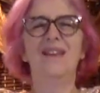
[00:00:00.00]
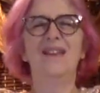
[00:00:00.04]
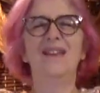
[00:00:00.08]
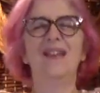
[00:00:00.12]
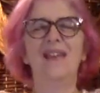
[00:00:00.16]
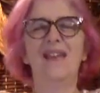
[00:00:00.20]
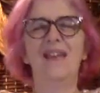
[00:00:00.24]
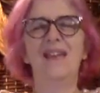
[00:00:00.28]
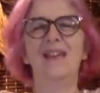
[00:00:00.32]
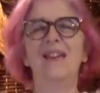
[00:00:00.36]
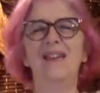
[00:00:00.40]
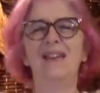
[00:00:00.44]

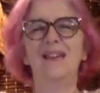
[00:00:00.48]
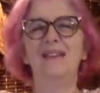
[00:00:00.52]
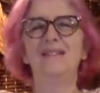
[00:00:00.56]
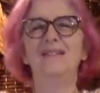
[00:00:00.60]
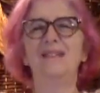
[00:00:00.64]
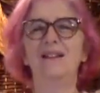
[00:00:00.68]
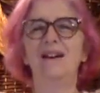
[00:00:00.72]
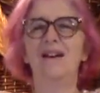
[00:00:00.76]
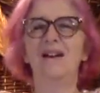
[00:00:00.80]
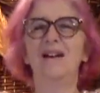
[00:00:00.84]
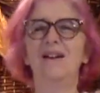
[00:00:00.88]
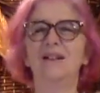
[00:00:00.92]
And
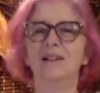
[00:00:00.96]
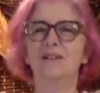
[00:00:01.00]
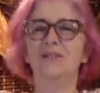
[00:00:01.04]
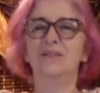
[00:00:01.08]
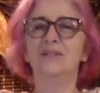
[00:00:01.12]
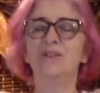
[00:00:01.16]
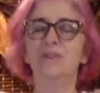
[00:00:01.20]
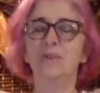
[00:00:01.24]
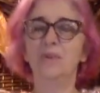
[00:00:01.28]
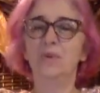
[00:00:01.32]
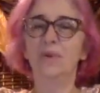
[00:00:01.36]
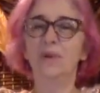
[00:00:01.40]
our
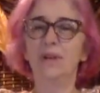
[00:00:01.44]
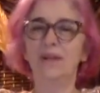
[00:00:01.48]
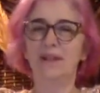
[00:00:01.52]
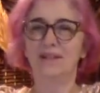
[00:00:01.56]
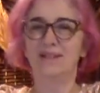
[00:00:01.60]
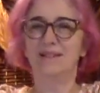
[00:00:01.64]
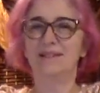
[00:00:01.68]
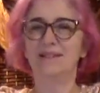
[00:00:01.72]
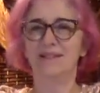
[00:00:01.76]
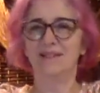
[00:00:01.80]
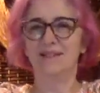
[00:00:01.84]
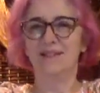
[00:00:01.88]

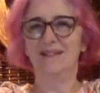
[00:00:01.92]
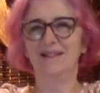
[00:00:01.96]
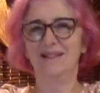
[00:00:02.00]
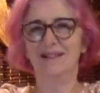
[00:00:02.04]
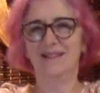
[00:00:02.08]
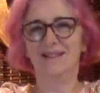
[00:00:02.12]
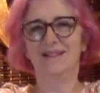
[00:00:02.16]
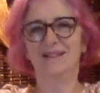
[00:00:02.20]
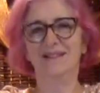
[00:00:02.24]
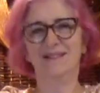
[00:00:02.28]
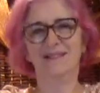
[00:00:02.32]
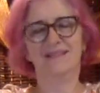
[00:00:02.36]
joints,
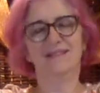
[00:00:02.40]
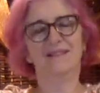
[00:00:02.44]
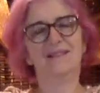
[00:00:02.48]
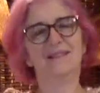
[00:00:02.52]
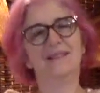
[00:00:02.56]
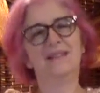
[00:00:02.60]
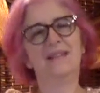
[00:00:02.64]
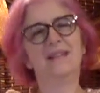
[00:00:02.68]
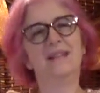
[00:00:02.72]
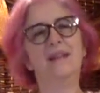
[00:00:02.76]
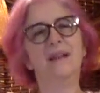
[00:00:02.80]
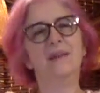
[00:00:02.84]

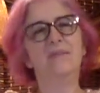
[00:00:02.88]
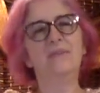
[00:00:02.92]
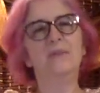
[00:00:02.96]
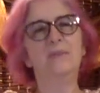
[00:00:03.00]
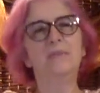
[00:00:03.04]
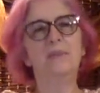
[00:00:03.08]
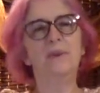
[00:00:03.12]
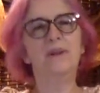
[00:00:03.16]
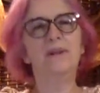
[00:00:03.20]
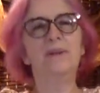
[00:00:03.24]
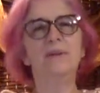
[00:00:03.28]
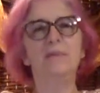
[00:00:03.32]
get
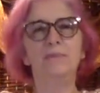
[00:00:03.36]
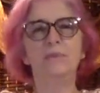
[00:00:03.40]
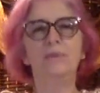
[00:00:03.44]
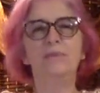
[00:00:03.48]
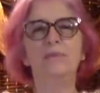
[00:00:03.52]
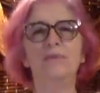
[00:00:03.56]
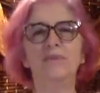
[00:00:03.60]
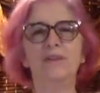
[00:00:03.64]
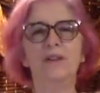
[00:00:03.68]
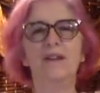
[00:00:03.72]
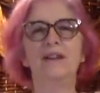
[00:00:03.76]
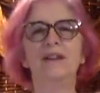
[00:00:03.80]
everybody
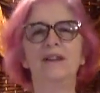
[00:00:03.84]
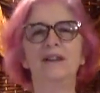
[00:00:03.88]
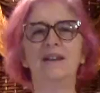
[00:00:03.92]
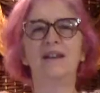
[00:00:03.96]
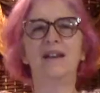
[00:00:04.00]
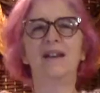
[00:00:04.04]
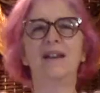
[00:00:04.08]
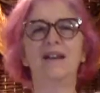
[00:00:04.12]
moving again,